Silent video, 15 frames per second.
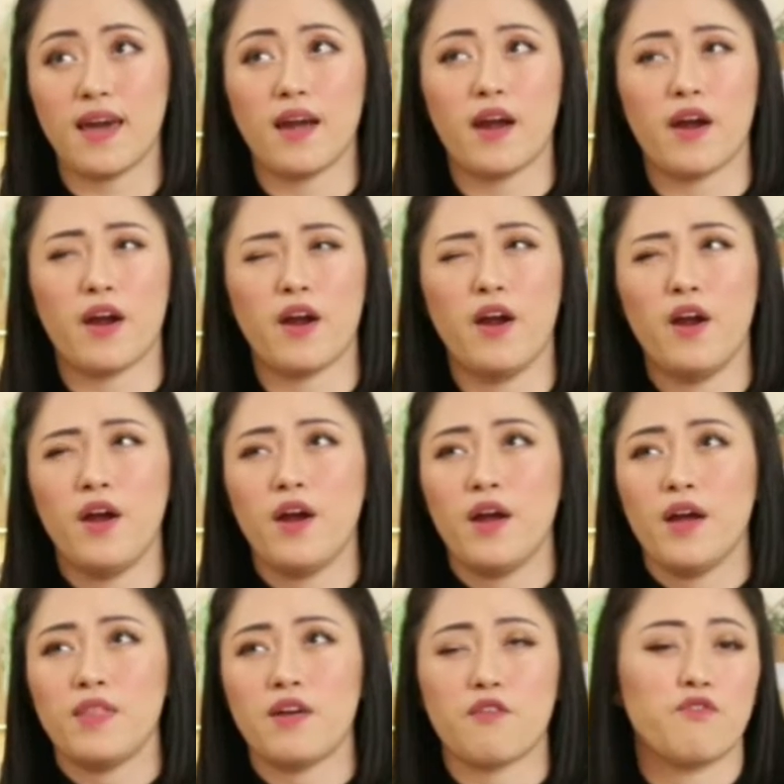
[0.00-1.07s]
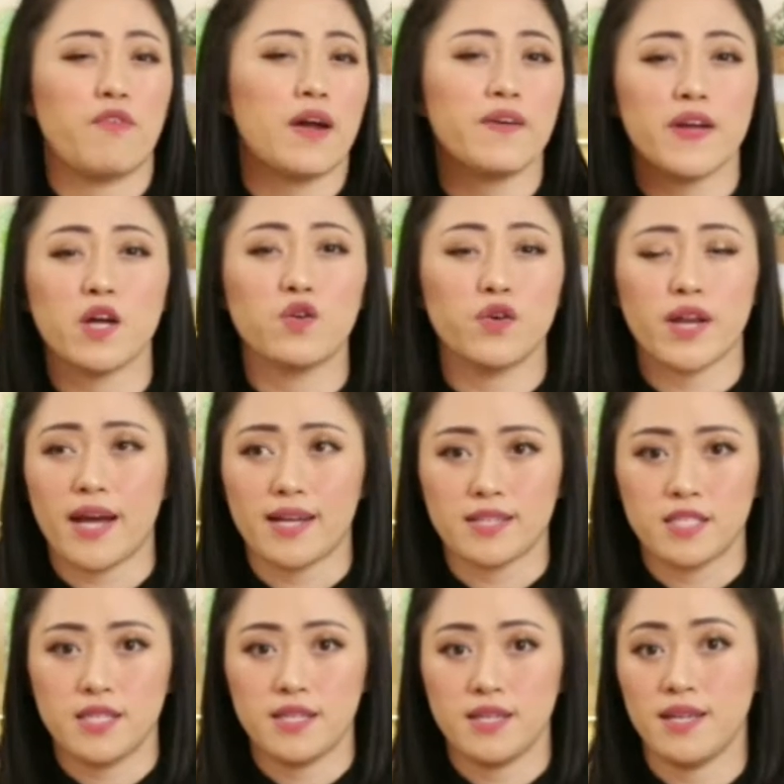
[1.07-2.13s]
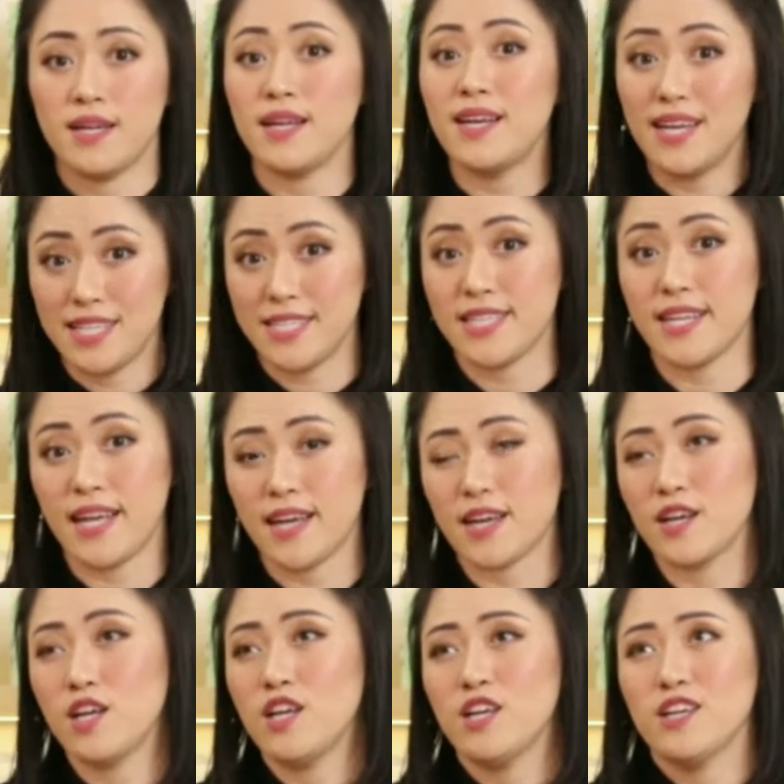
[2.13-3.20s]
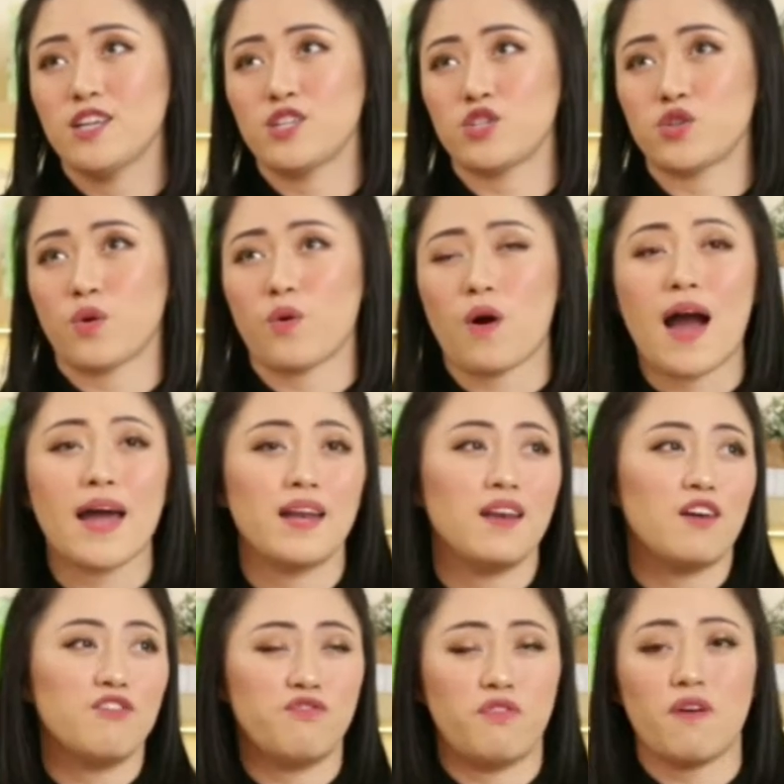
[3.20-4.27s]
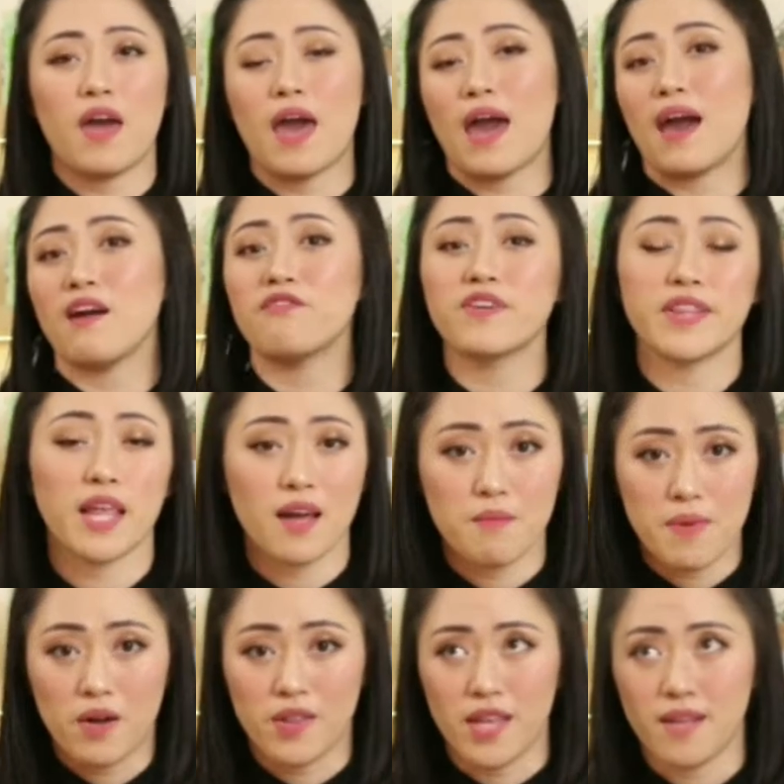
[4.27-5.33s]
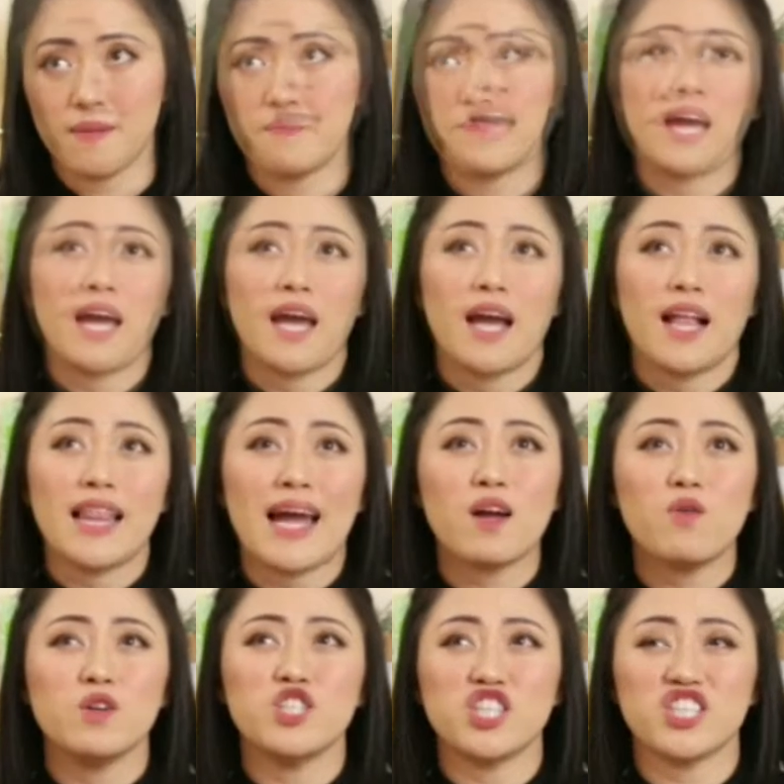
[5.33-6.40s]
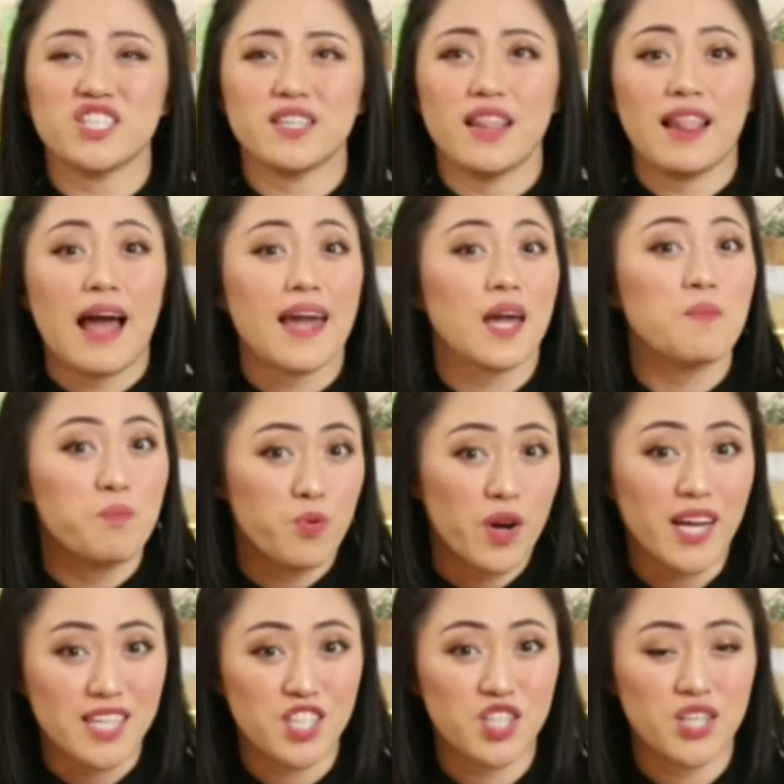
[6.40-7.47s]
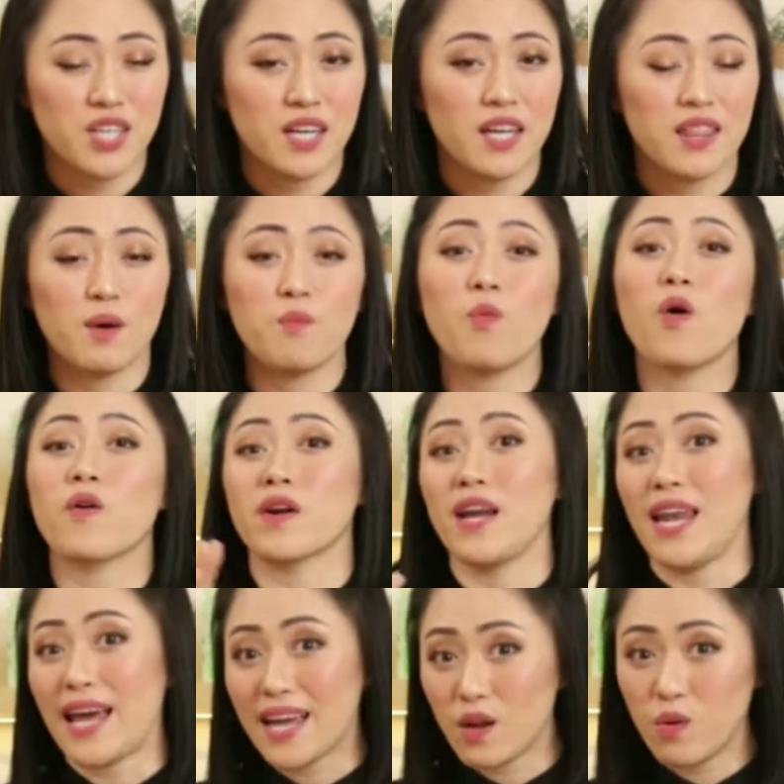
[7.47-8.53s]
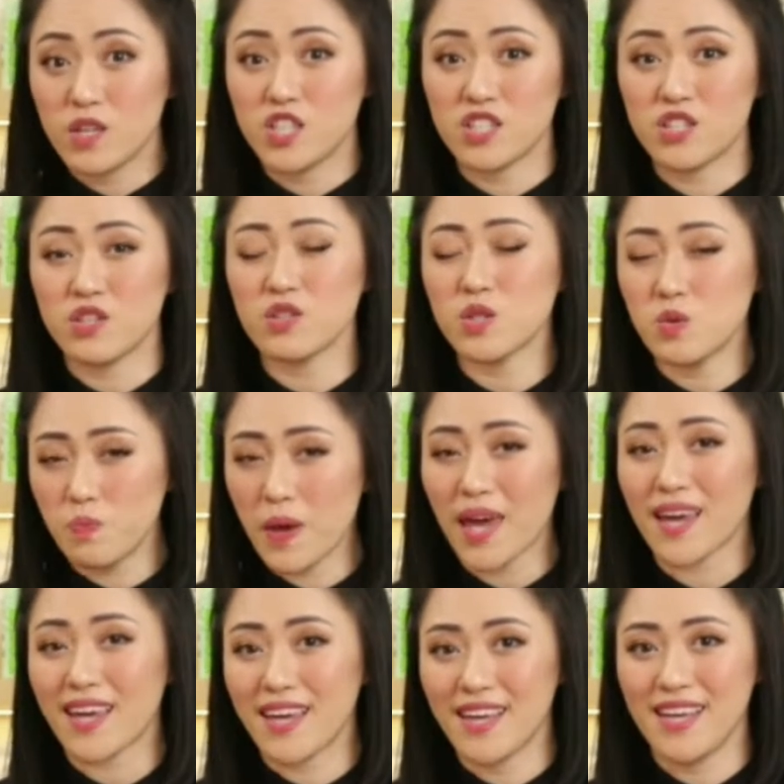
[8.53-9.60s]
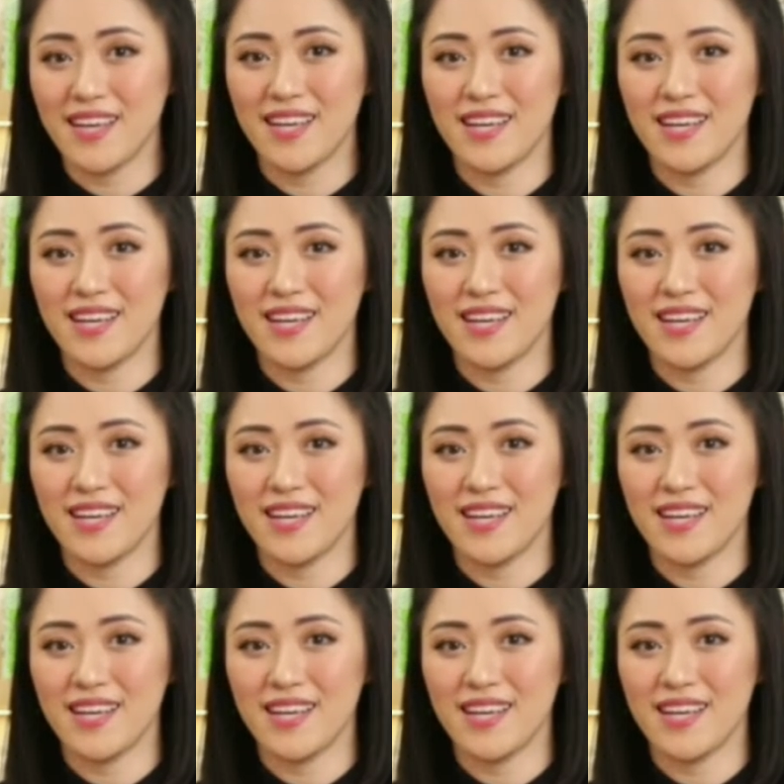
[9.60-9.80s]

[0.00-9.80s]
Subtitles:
they're very good at listening. So I love everything about it. Language is like a bridge. The more languages you speak,